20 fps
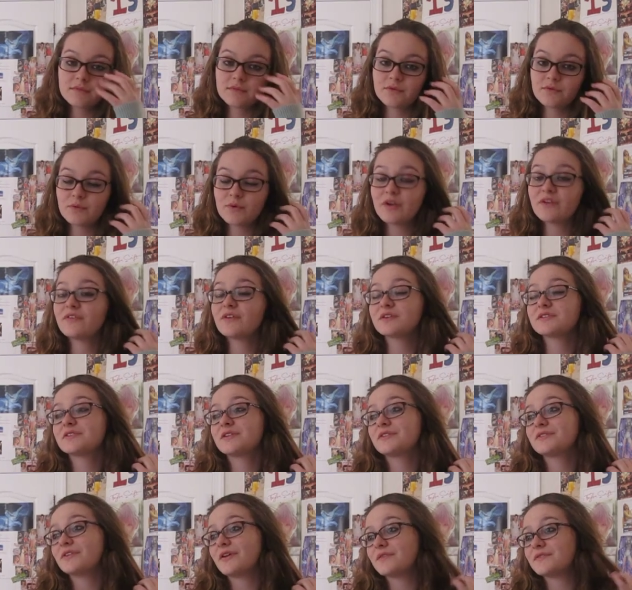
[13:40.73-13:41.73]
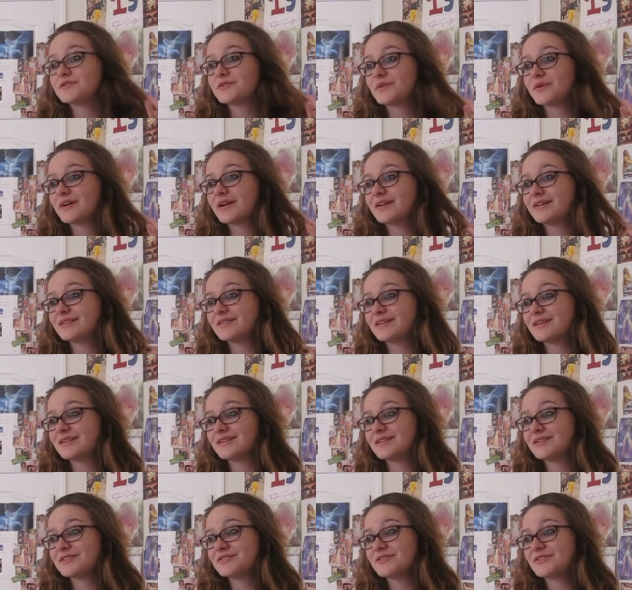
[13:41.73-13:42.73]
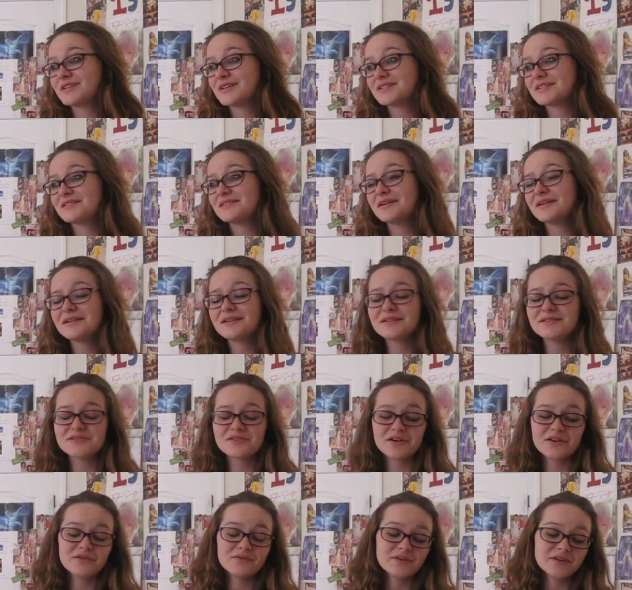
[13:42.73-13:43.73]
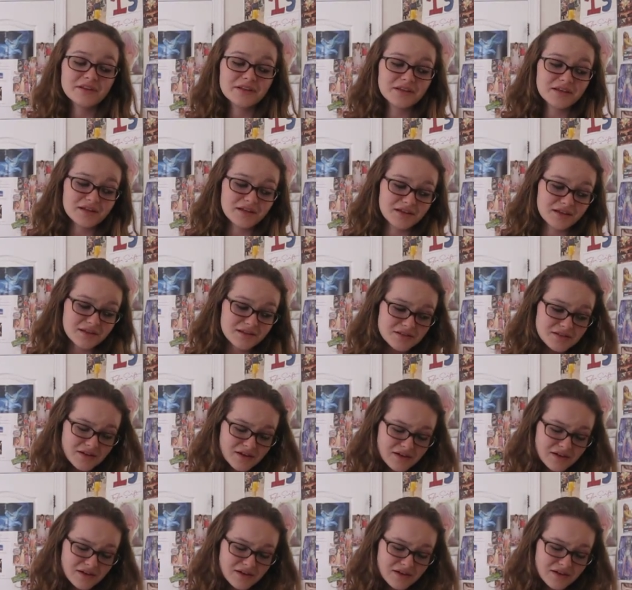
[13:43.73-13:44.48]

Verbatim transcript: when I first heard Love Story, and then in 2009 I started really getting into